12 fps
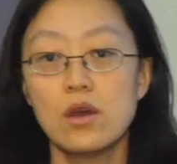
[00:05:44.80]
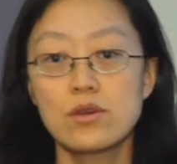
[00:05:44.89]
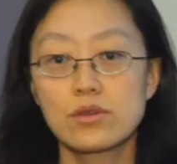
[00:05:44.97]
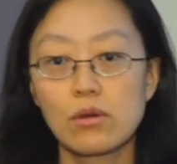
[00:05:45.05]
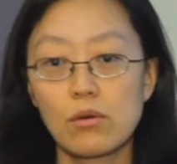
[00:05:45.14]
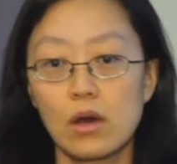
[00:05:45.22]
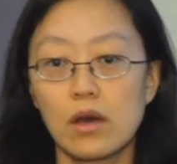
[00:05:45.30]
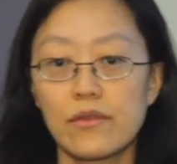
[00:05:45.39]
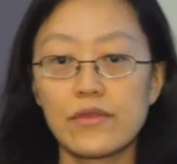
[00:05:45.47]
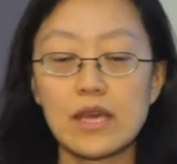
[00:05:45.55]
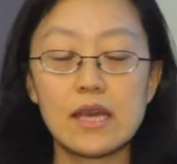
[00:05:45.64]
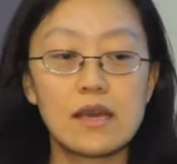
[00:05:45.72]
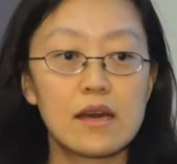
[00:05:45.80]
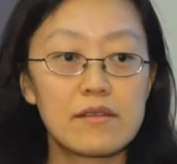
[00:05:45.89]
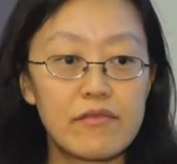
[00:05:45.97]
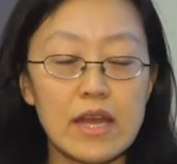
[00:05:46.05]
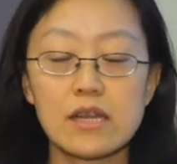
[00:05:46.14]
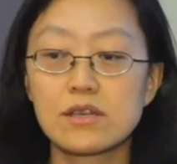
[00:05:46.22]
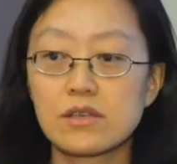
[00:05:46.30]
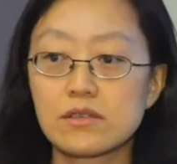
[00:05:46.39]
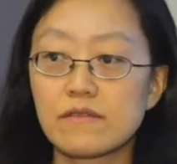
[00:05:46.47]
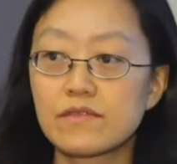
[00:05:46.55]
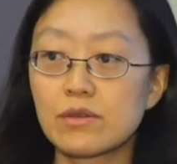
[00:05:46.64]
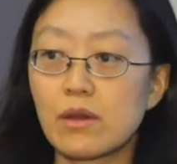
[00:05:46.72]
So the advantages
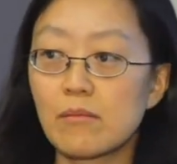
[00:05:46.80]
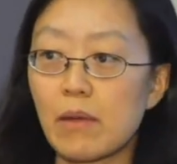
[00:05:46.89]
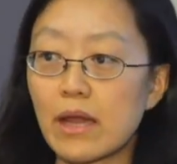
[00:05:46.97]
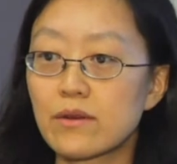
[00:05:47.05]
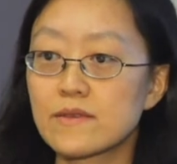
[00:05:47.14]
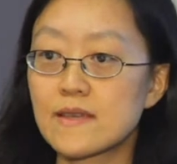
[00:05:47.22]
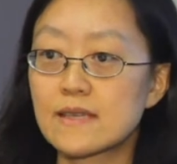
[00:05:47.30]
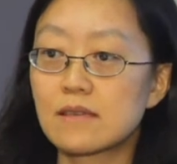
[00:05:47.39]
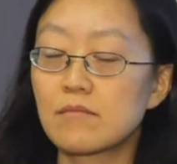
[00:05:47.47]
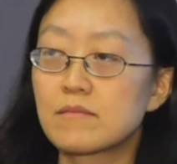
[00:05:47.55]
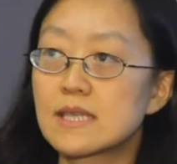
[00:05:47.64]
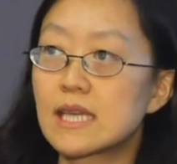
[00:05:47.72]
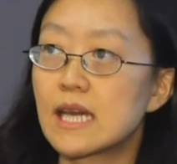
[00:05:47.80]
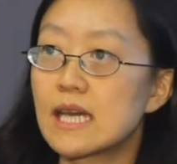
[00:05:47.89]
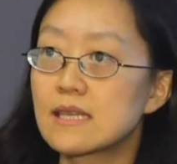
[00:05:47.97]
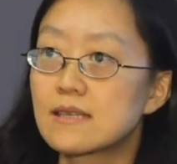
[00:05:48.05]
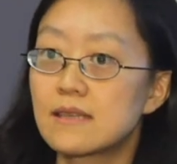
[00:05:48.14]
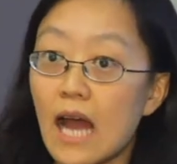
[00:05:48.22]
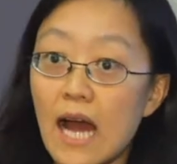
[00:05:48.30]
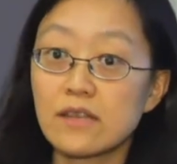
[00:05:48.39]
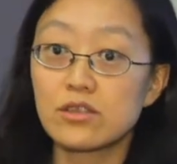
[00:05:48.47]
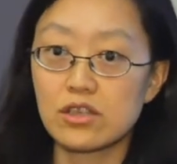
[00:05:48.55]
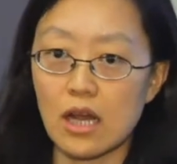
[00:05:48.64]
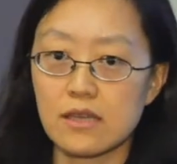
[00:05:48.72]
of doing microsystems is
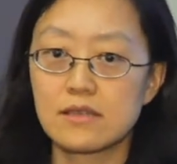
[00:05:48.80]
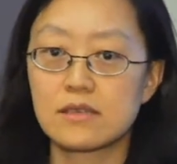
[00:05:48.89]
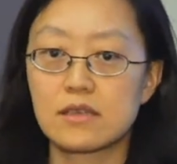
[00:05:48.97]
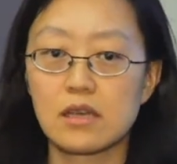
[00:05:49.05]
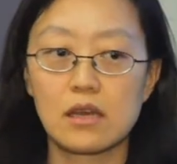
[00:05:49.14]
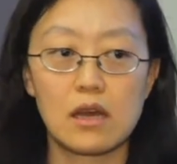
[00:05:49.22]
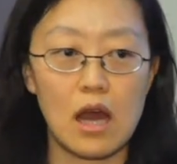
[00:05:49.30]
not just